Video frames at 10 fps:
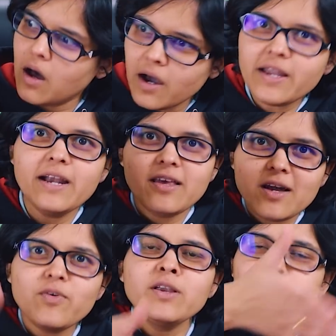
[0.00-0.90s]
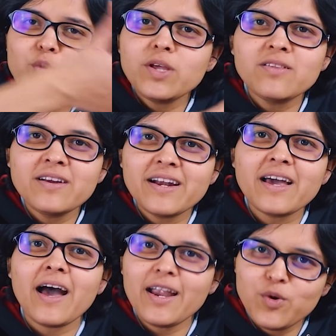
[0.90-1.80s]
Agreed, year 1, year 2, year 3
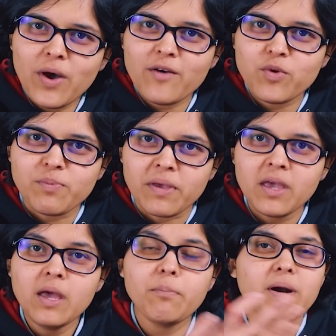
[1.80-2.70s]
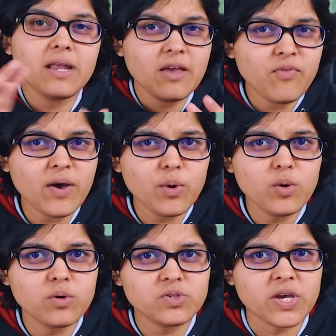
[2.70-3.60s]
data I do have with me. But if I were
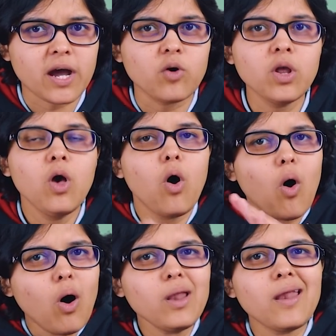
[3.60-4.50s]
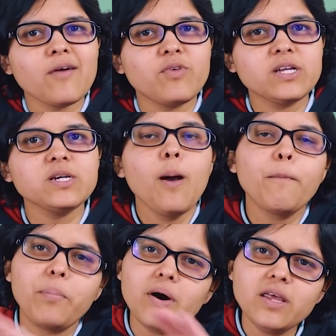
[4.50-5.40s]
to check out on an average
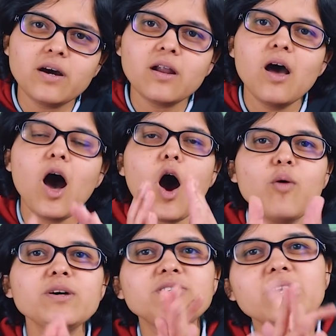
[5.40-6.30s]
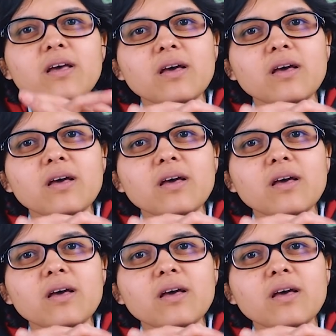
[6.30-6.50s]
per year, how much